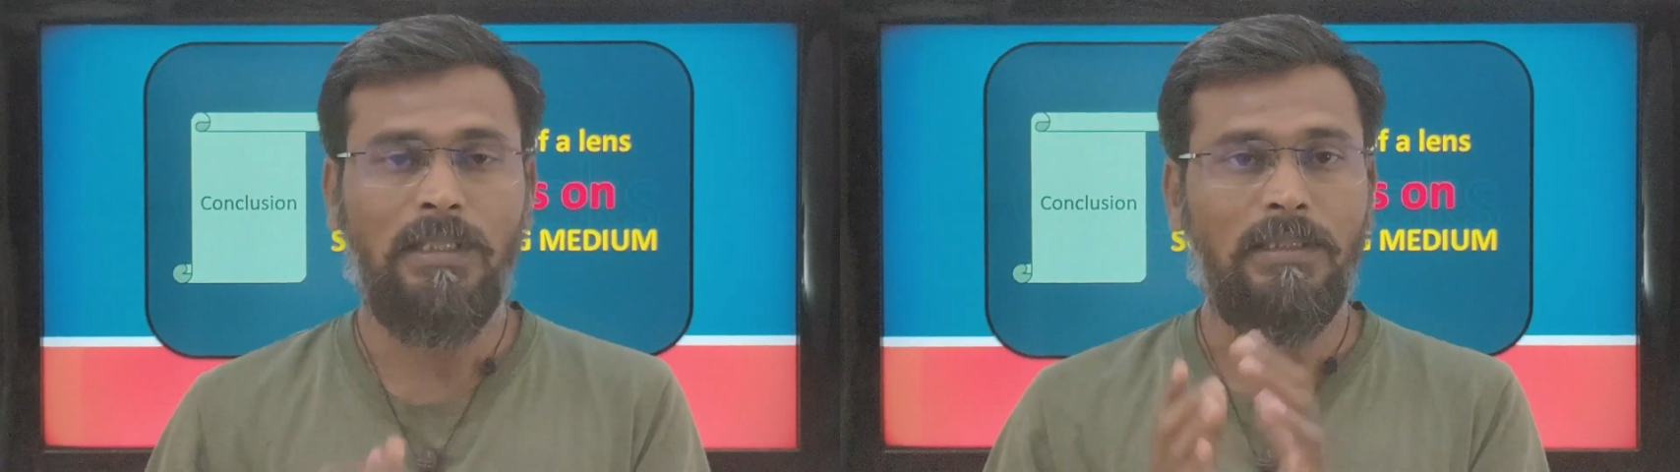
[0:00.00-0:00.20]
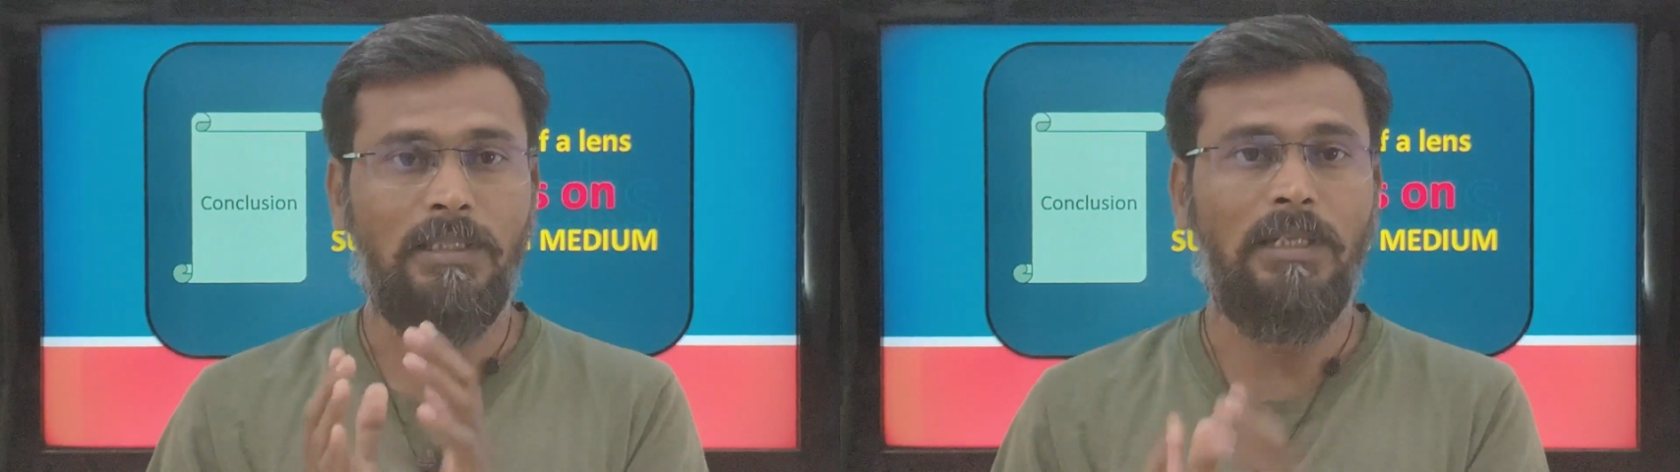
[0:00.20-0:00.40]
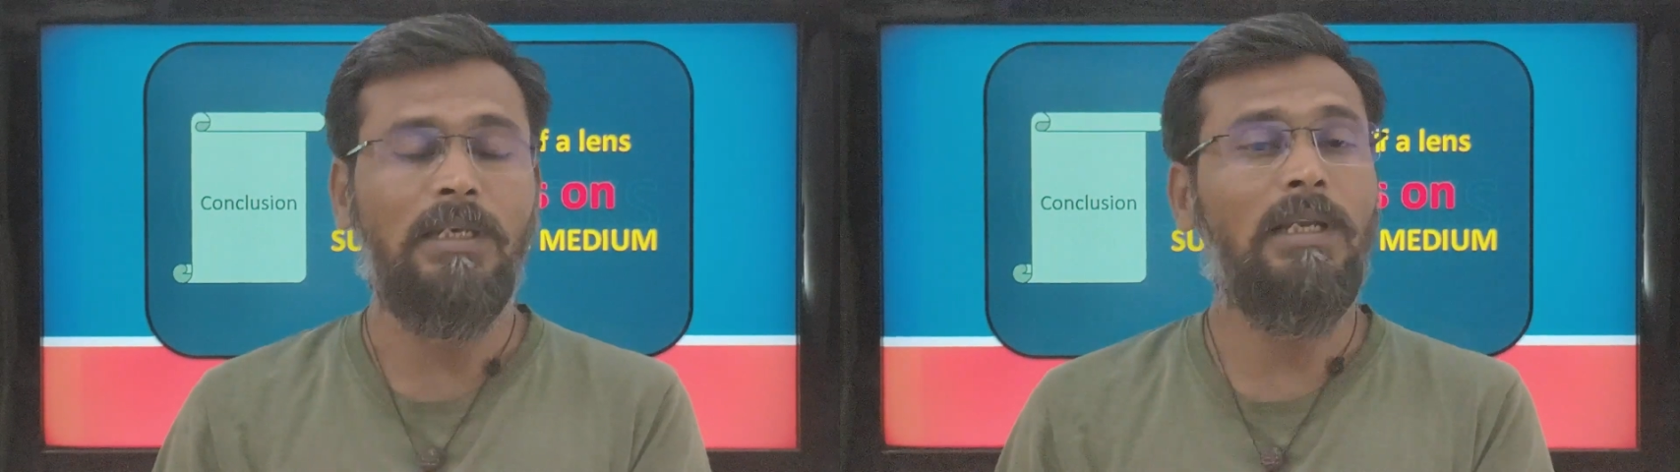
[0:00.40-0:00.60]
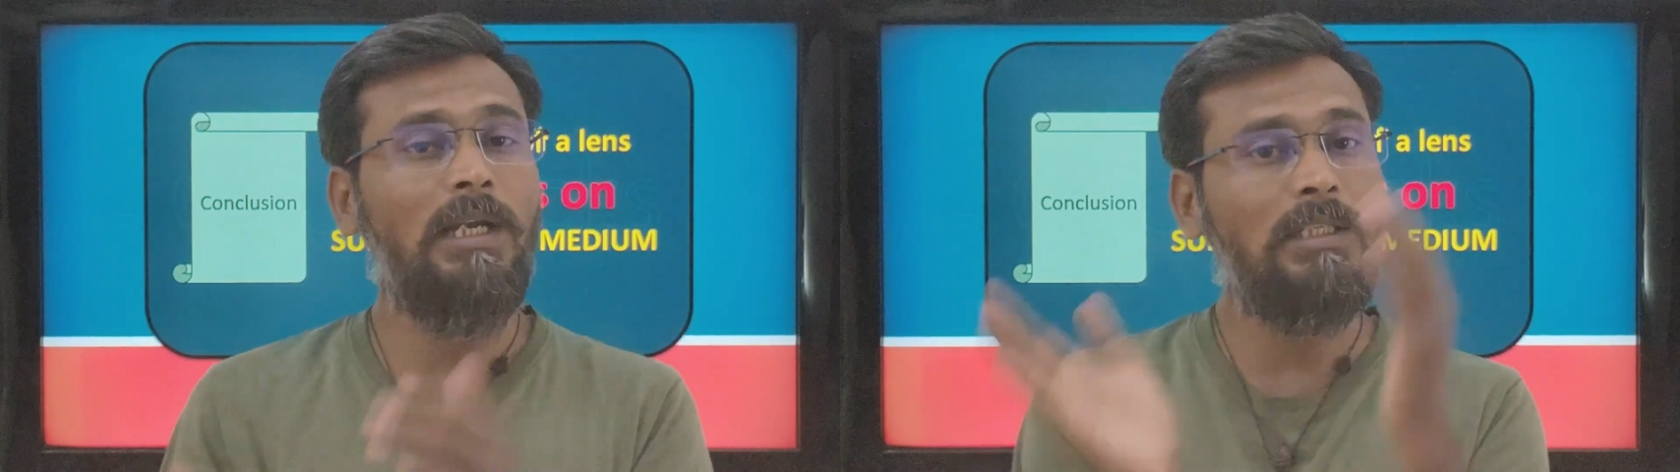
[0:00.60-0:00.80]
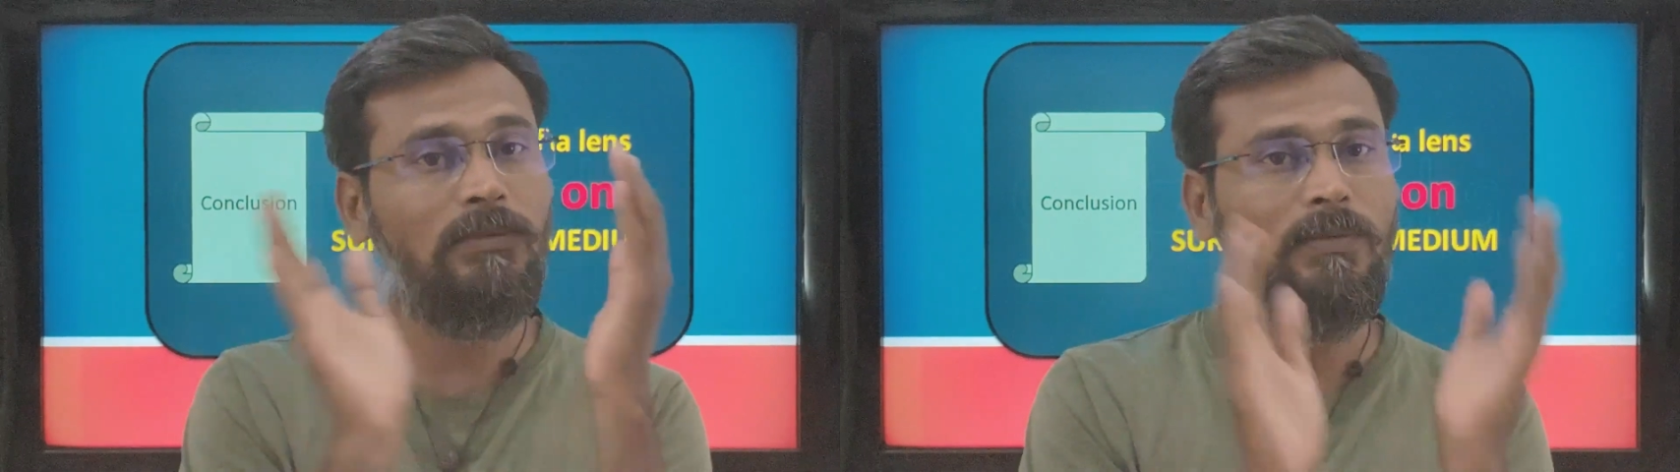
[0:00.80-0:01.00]
then
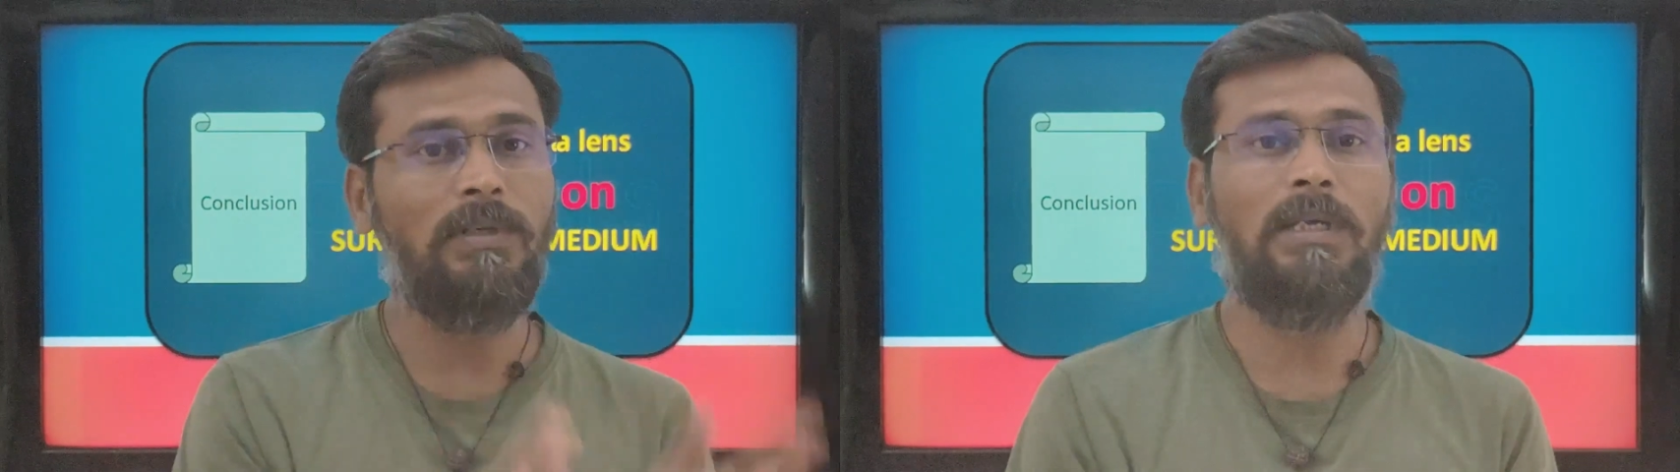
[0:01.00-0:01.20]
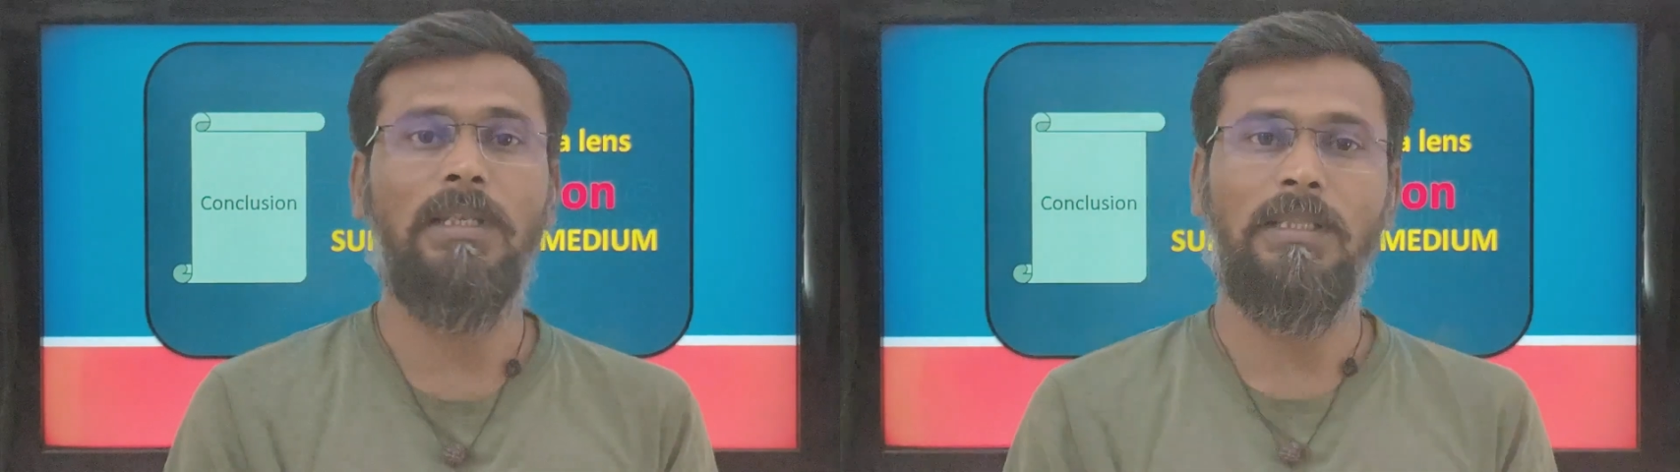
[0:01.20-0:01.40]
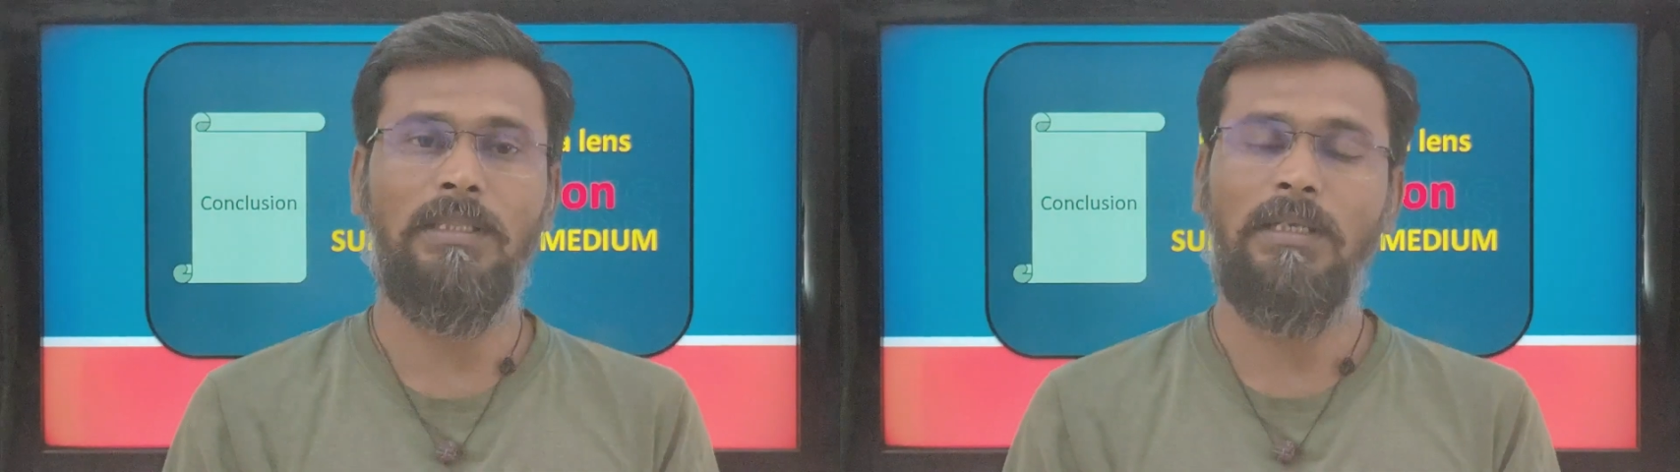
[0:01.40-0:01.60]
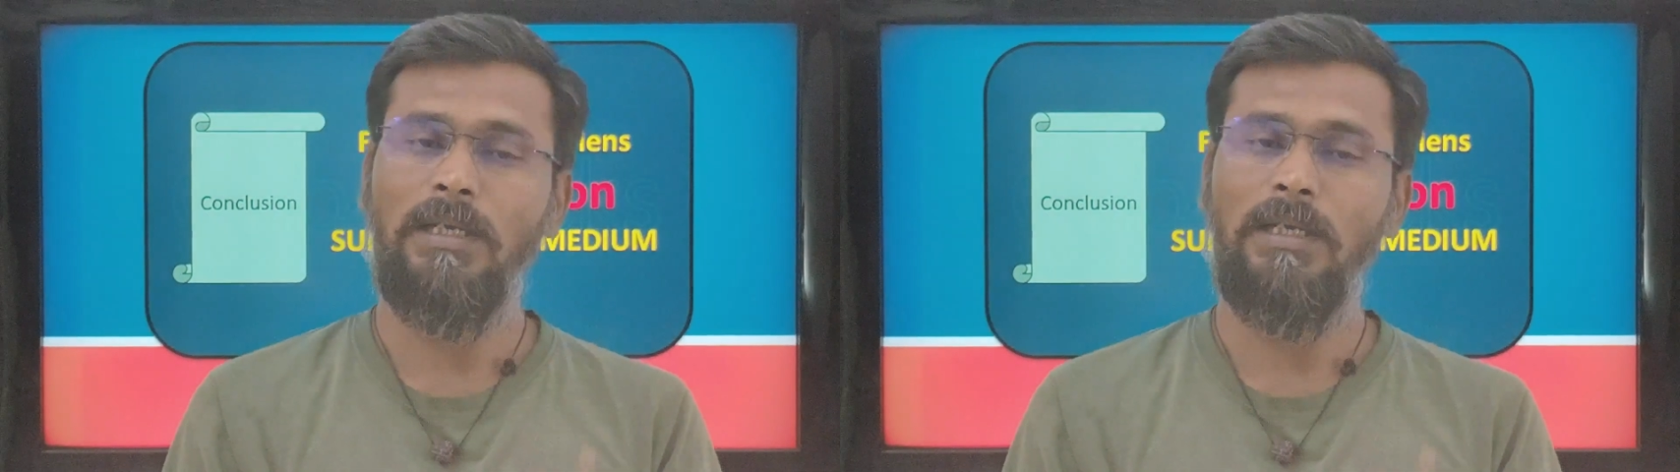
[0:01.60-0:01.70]
its focal length